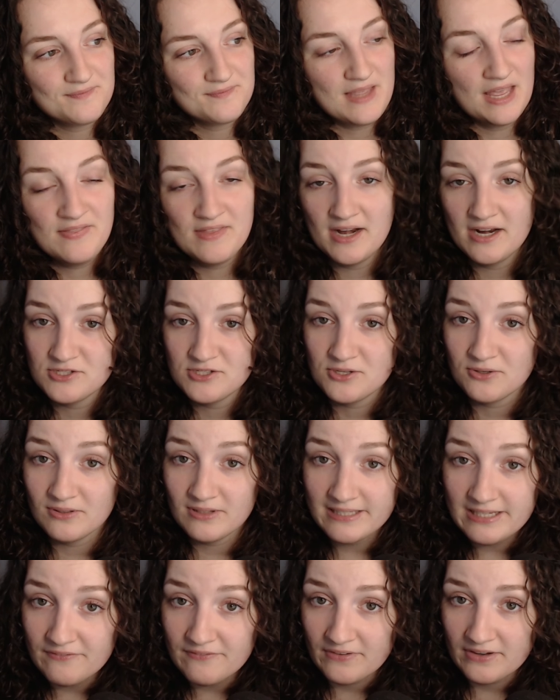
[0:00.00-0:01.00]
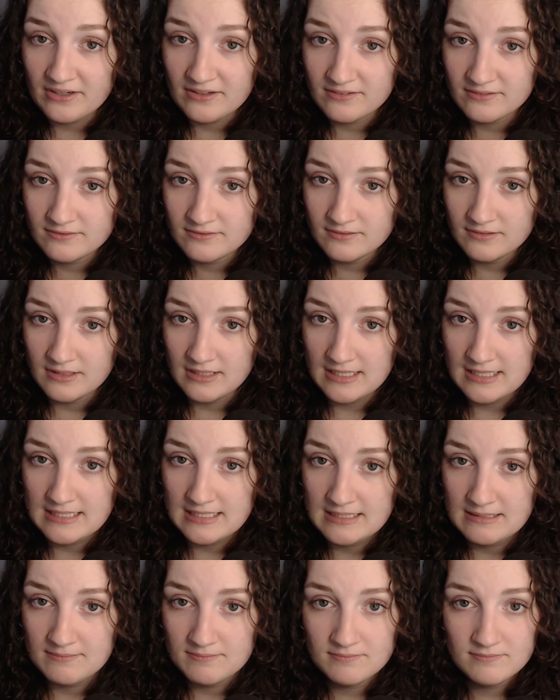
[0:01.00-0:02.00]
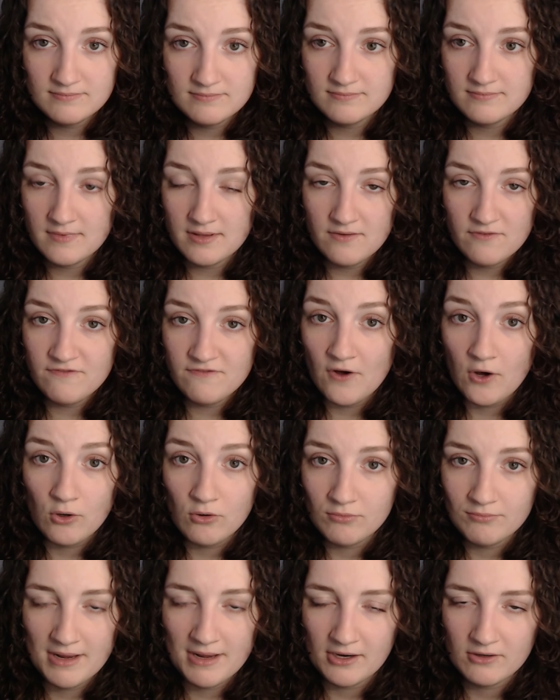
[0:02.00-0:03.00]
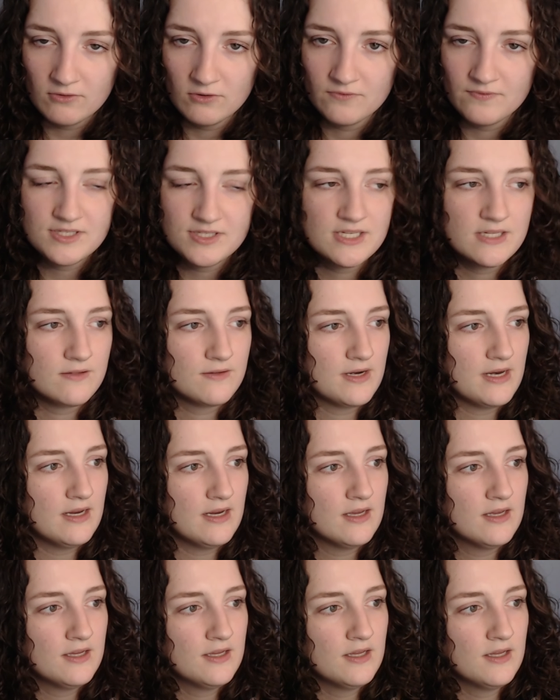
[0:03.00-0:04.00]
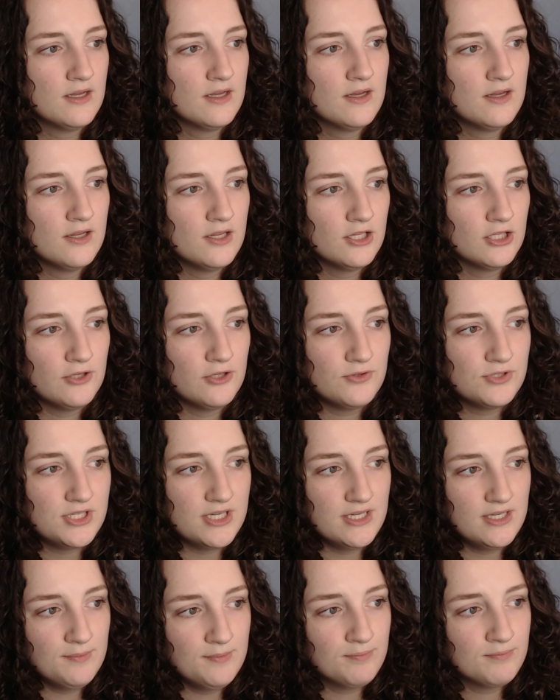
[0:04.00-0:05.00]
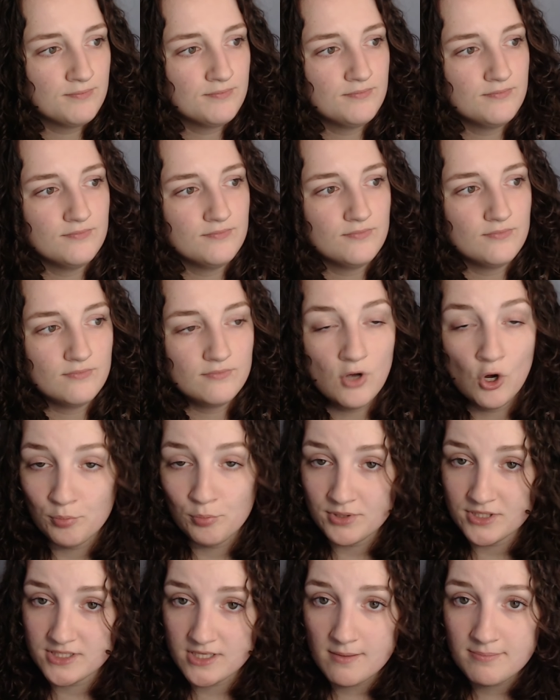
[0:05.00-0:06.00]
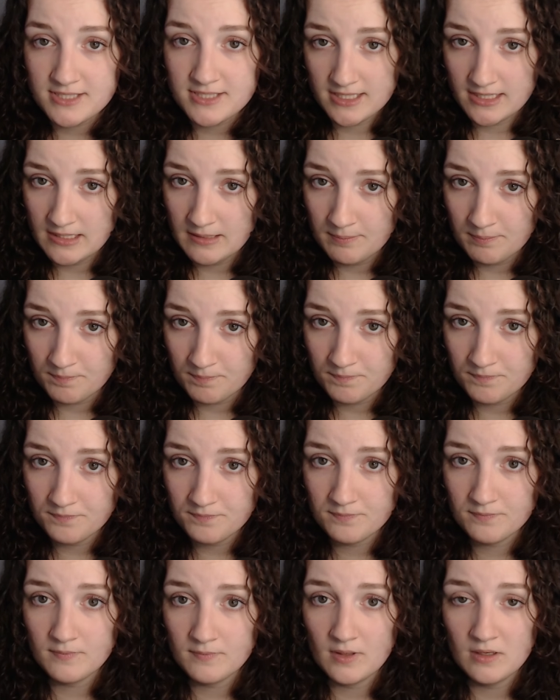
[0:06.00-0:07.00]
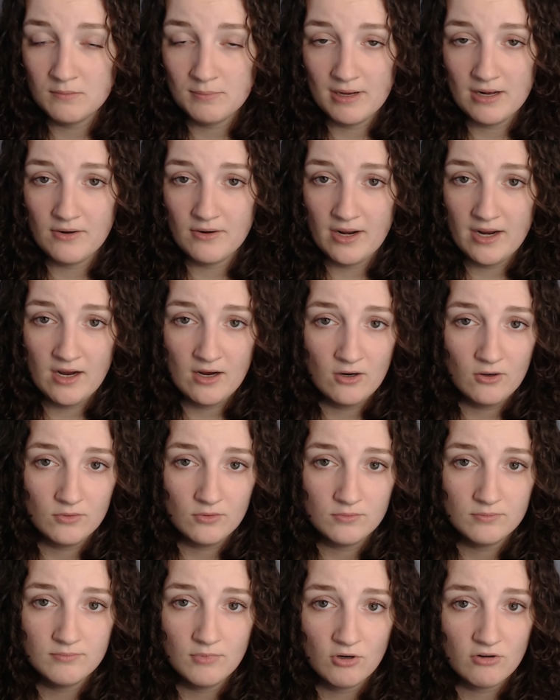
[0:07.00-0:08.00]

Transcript: And then as they're leaving the faux medical facility, Lucy opens up to him about how her